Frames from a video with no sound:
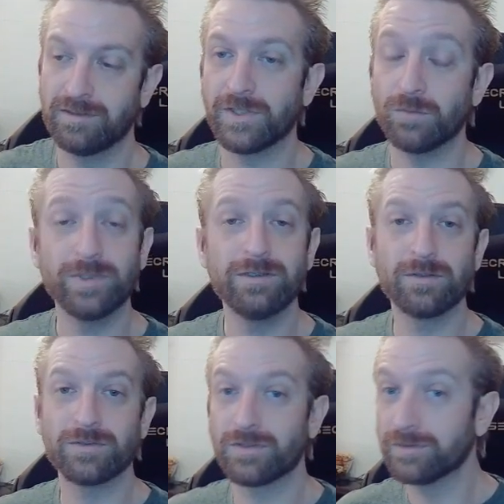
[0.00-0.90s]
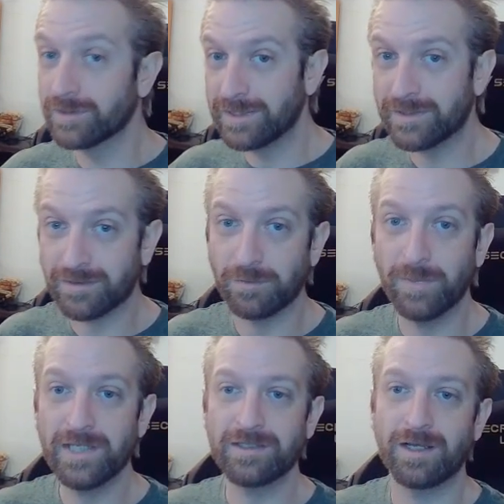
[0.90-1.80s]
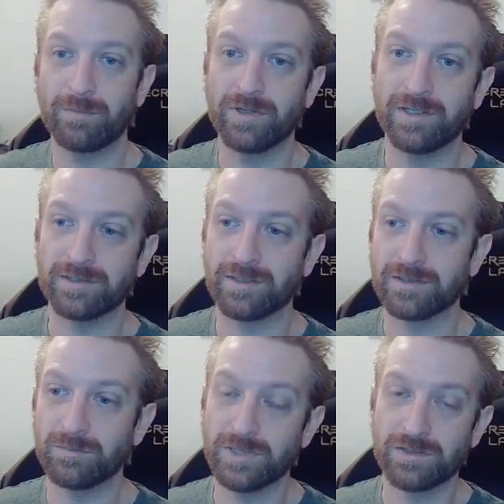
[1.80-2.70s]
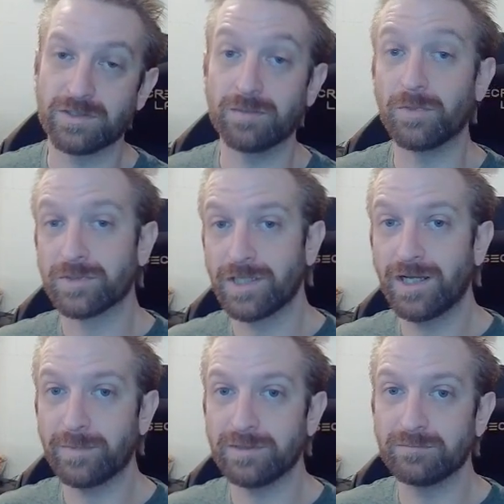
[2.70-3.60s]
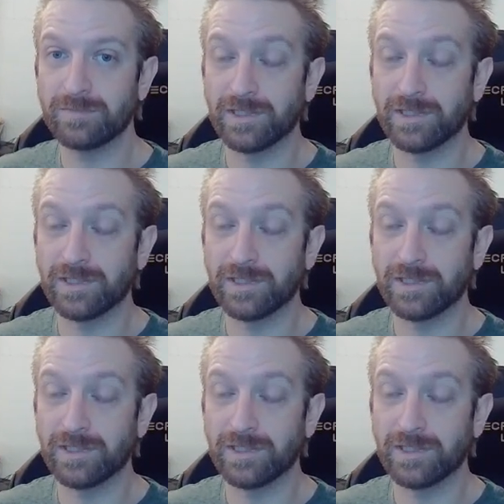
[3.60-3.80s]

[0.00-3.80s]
You know, Windows certainly isn't the best operating system, it's just the most common.